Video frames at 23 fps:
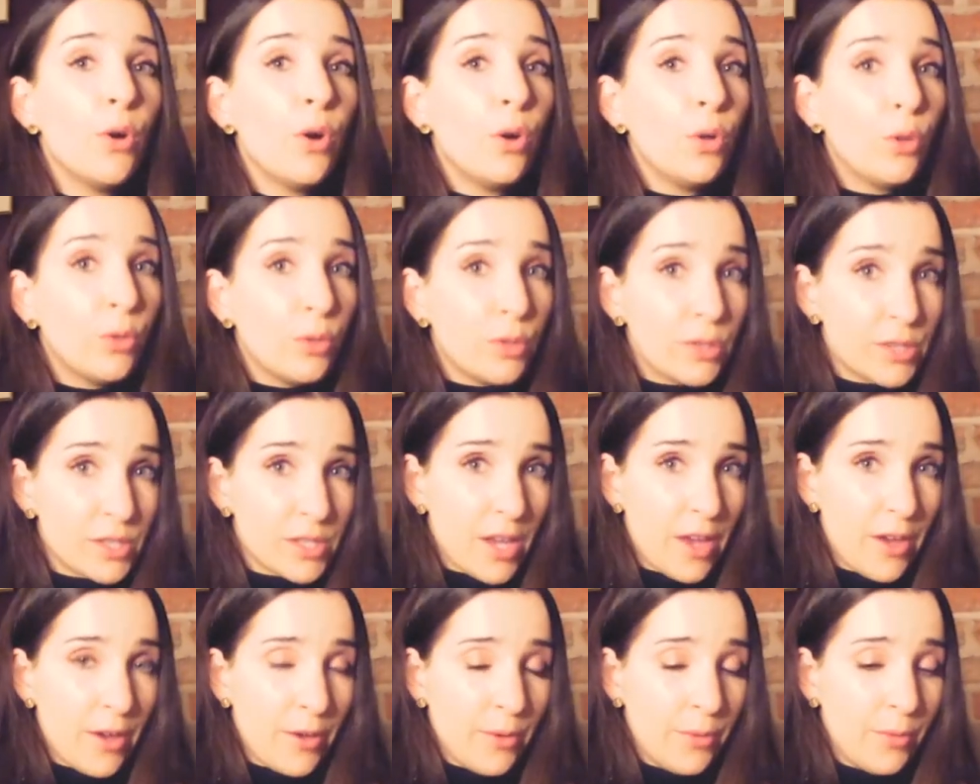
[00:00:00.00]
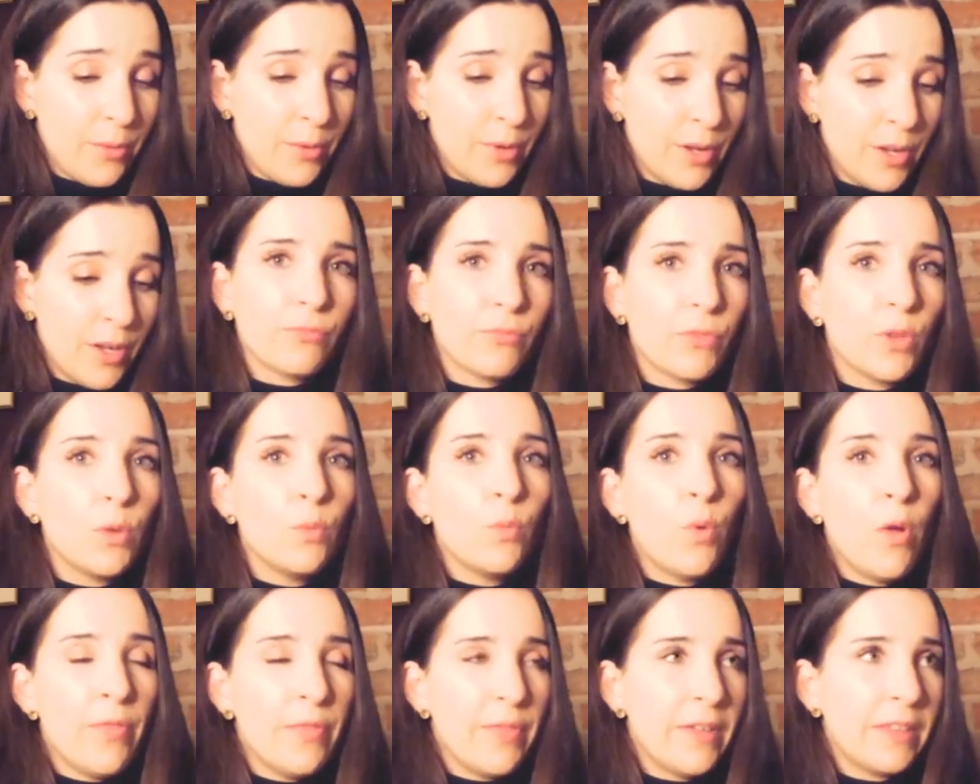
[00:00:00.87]
Also,
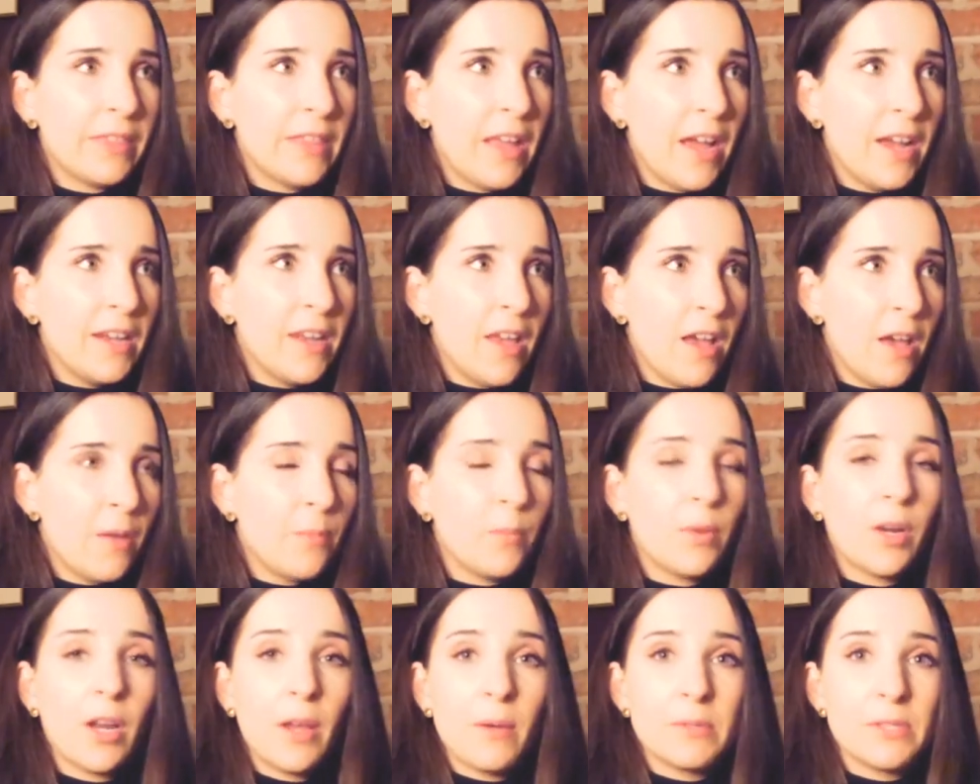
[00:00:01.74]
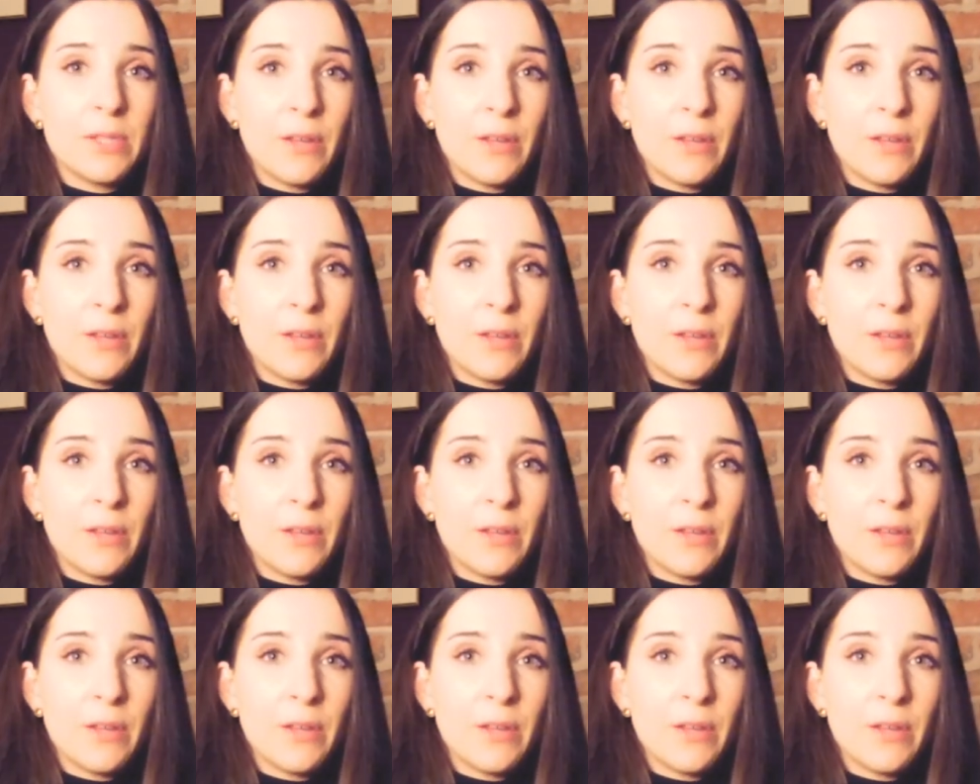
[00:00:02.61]
one thing that I learned when I was